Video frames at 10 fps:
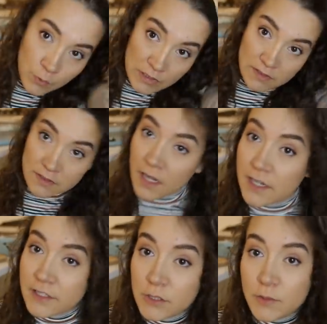What
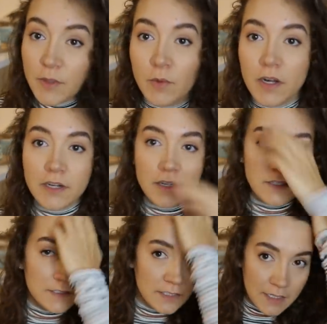side do we want it
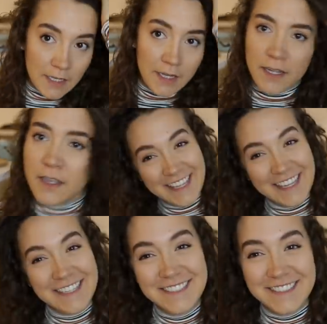on today?
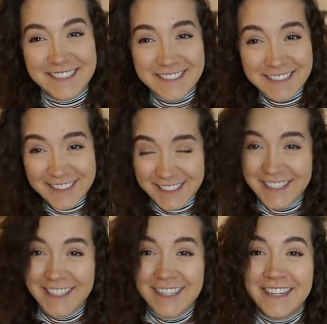This is,
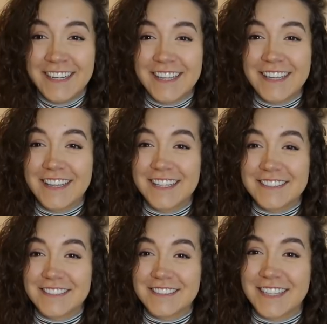this
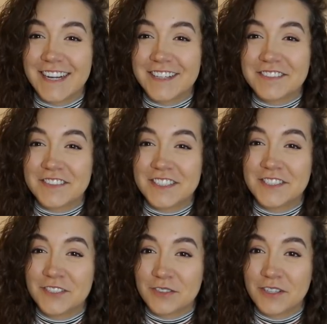is out of
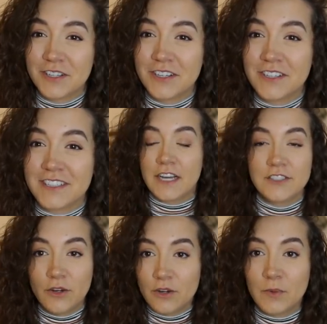control. I
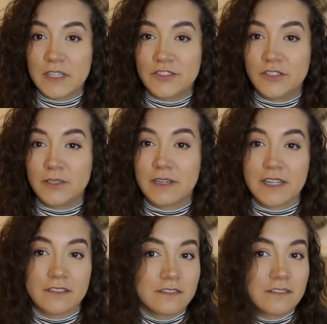don't know what it's
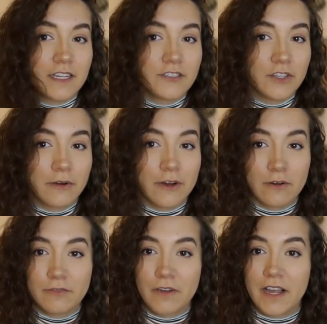doing. I don't
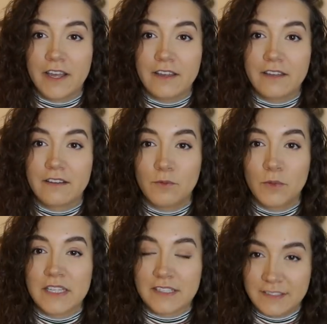know if I
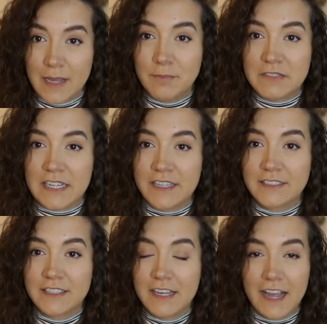will accept
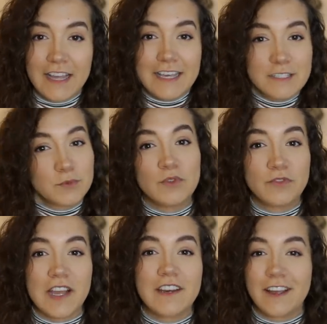it. I guess we'll
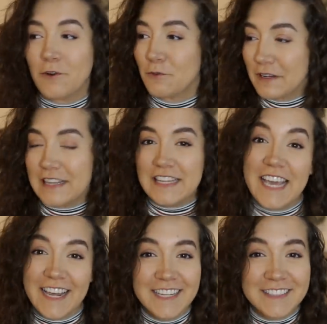find out in the
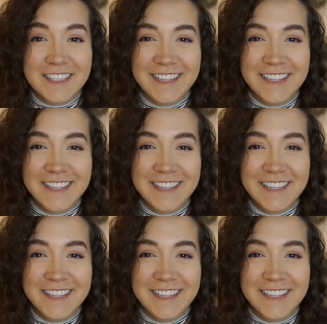edit.